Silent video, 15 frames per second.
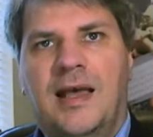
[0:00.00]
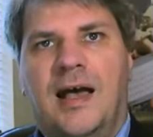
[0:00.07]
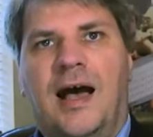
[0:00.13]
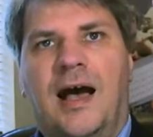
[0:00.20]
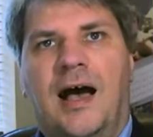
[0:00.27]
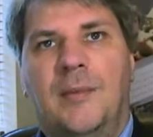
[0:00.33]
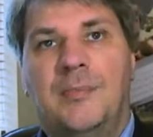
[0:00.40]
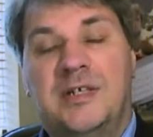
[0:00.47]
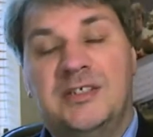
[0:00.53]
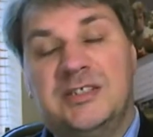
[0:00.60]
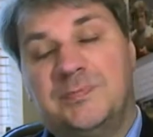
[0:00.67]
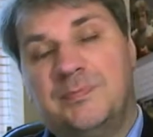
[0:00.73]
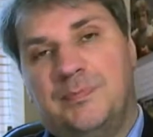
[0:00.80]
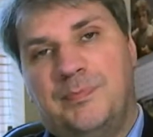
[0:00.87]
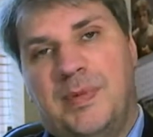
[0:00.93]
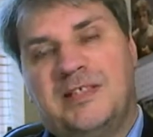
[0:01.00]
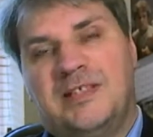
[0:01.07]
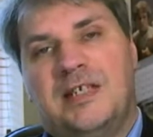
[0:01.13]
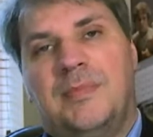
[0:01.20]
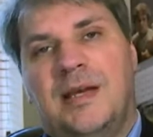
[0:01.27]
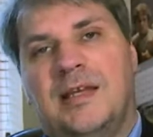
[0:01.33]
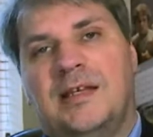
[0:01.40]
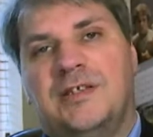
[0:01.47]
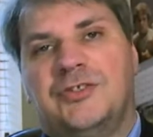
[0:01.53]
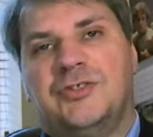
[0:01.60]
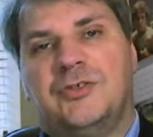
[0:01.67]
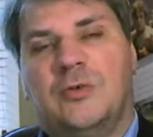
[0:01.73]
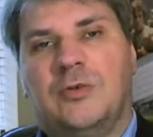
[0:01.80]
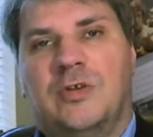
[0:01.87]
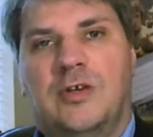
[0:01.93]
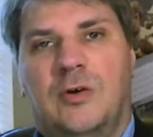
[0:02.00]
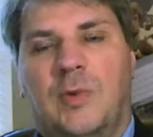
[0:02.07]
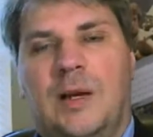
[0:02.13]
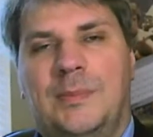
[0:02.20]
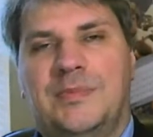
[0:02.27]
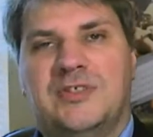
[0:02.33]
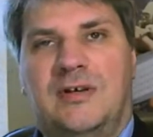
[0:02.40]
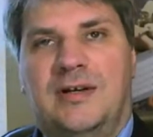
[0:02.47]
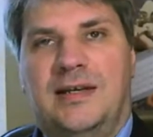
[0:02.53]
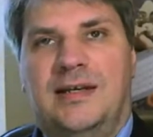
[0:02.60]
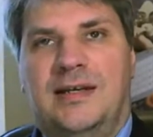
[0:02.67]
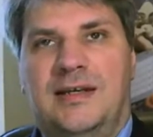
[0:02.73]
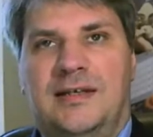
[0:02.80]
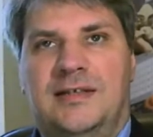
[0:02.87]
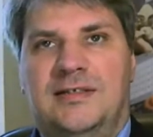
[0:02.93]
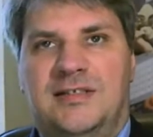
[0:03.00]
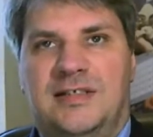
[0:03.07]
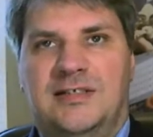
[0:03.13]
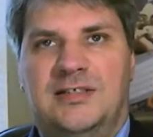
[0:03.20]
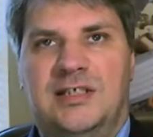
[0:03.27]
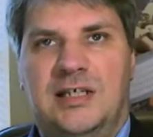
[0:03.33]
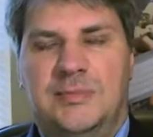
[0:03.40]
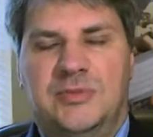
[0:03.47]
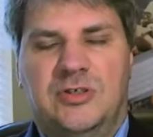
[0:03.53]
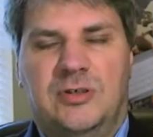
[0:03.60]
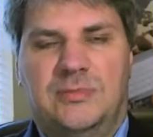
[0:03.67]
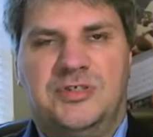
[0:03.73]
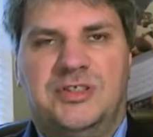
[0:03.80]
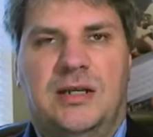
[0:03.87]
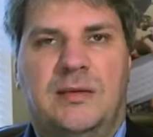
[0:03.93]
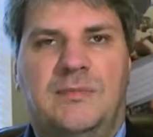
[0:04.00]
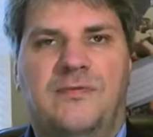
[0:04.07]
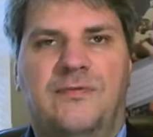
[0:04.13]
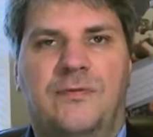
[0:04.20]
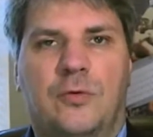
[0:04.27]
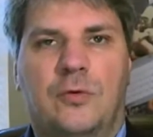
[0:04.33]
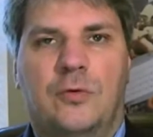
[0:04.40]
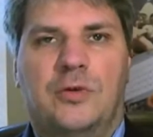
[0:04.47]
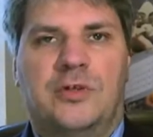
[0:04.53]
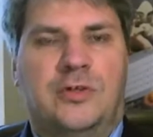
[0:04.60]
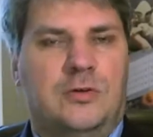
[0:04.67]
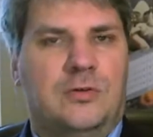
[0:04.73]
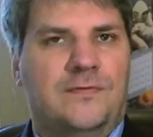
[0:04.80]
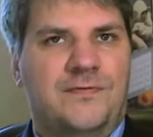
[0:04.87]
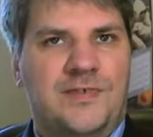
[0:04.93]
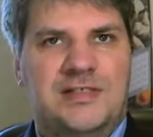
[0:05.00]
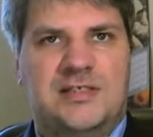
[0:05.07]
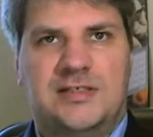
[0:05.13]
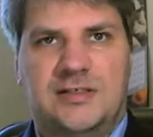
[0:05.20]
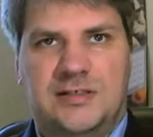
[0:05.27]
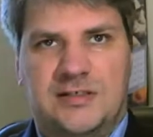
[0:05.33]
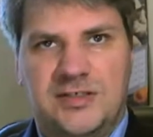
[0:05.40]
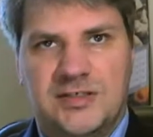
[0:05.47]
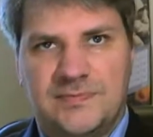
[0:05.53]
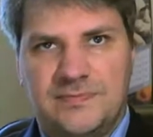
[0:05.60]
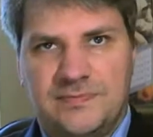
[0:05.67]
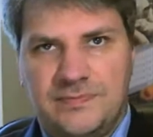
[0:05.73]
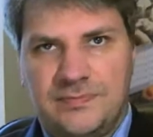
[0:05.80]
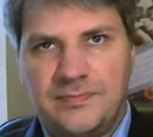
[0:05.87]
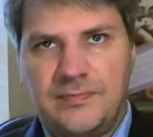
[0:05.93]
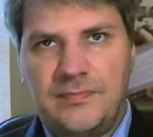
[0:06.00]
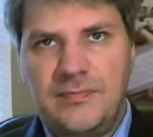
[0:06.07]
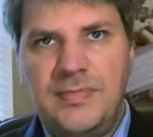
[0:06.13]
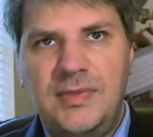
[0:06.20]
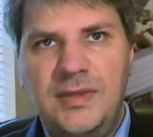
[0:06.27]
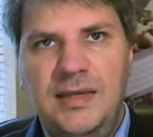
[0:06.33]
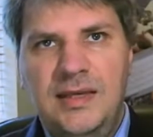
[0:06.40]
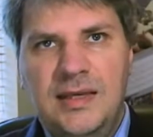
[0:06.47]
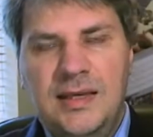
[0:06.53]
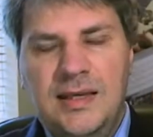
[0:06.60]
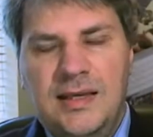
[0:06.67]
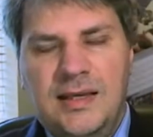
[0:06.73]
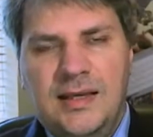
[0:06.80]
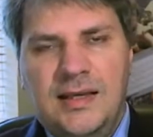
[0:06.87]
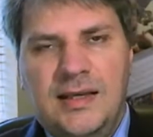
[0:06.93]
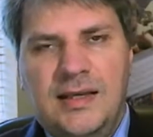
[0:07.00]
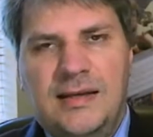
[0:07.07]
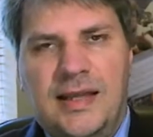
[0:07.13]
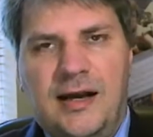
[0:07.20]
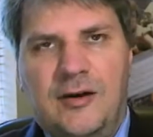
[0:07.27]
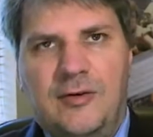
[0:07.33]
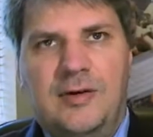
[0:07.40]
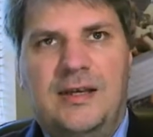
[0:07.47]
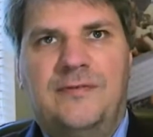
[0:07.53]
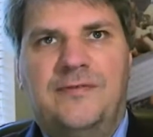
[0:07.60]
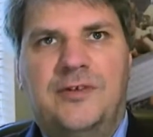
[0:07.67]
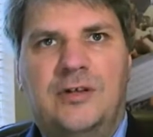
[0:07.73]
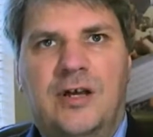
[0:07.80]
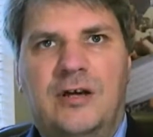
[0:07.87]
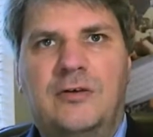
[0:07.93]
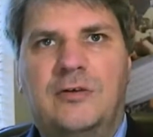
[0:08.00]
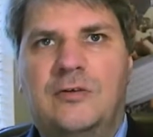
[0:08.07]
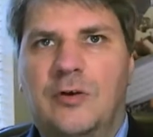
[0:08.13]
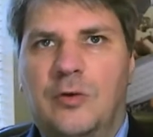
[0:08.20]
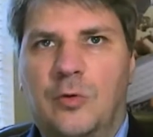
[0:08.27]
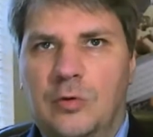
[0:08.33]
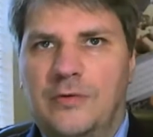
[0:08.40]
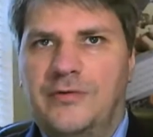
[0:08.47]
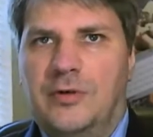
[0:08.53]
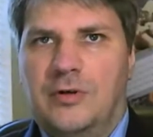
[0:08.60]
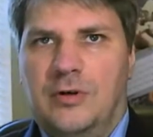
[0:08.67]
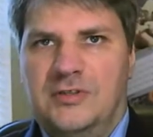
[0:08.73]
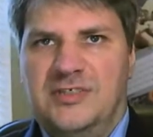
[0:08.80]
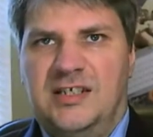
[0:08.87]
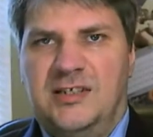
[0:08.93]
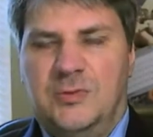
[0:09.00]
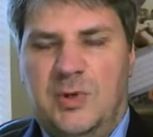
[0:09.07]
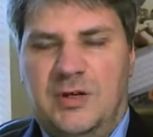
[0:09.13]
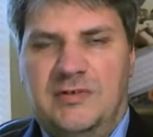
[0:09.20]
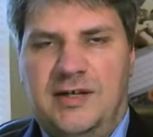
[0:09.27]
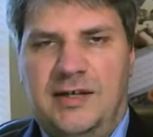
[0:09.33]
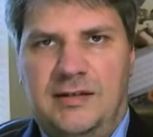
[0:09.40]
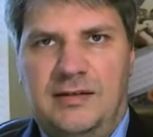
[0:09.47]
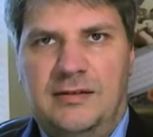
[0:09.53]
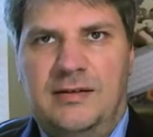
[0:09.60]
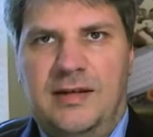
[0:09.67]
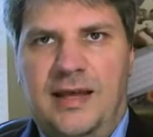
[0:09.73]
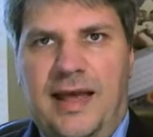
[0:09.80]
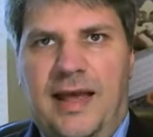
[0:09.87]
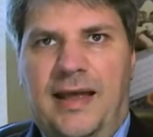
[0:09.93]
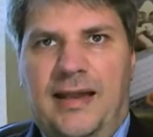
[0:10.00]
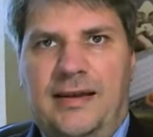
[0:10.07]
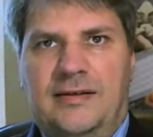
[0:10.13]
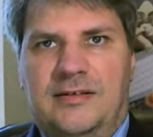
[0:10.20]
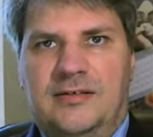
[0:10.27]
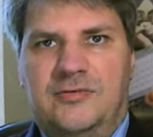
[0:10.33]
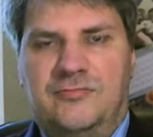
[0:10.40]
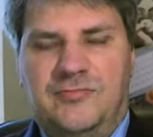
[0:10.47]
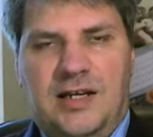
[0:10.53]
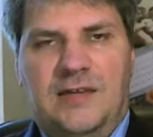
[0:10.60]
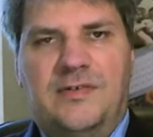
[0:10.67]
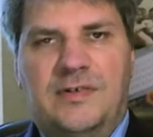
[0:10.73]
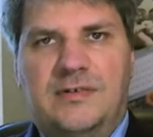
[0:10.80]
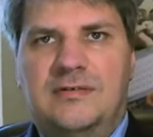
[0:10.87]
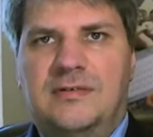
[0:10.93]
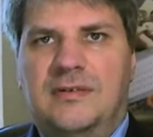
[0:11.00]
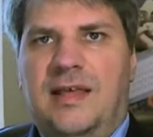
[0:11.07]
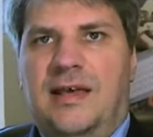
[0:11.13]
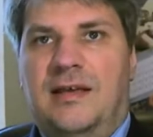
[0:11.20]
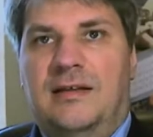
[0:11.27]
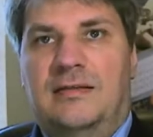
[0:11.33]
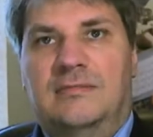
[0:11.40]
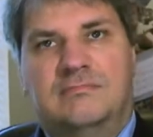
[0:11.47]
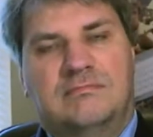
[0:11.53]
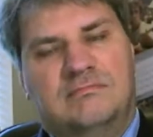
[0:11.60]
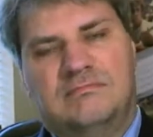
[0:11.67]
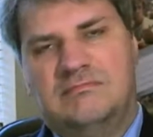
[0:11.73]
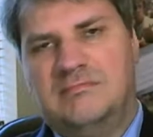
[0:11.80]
and just basically making sure that your website is in tip-top shape for your visitors. Now if you know that all of your content is well written and relevant, then